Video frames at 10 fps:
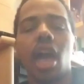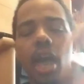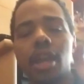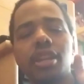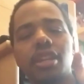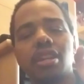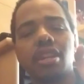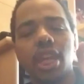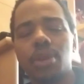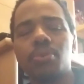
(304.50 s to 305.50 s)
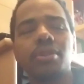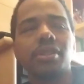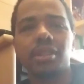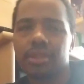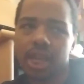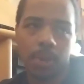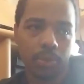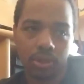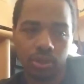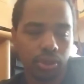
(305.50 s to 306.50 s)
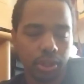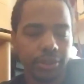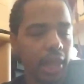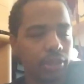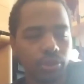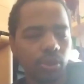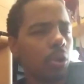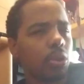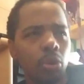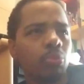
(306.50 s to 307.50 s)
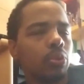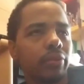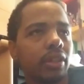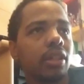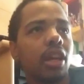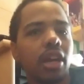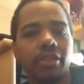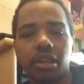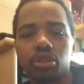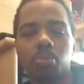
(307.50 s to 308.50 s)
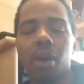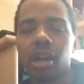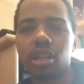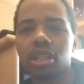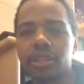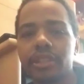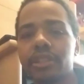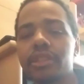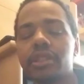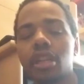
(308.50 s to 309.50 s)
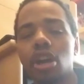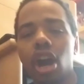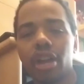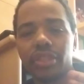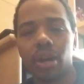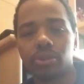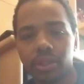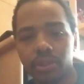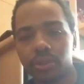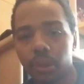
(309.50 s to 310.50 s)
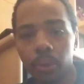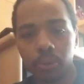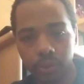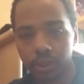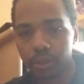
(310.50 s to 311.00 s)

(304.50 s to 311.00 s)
And it was established in that Solo movie that Chewbacca is 1,000 years old.